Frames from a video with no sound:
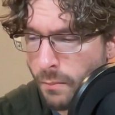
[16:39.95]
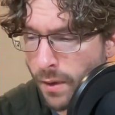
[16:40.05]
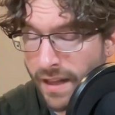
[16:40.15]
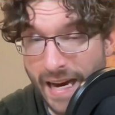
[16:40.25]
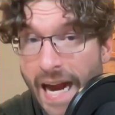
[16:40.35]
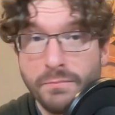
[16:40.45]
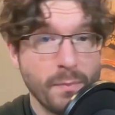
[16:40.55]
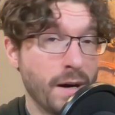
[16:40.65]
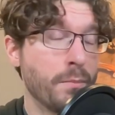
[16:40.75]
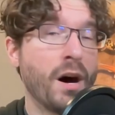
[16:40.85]
but like
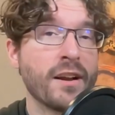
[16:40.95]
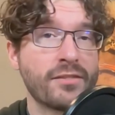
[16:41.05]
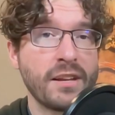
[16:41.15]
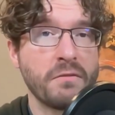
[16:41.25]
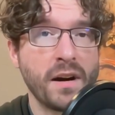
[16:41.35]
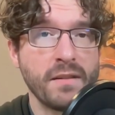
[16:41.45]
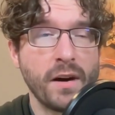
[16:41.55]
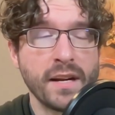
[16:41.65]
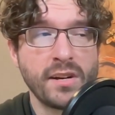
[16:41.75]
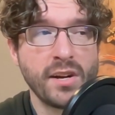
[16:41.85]
I'm honestly very,
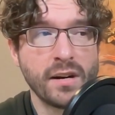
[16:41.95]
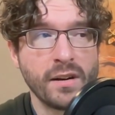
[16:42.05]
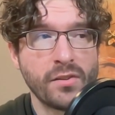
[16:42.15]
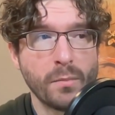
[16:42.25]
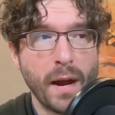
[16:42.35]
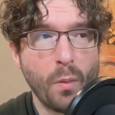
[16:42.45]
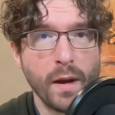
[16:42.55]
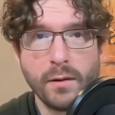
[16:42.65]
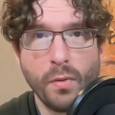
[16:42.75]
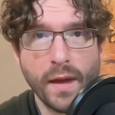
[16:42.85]
very curious about
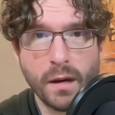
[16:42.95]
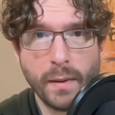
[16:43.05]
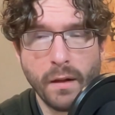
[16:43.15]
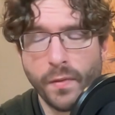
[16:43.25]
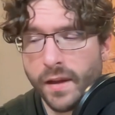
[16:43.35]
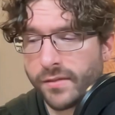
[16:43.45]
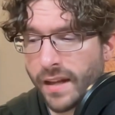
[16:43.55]
what you think about this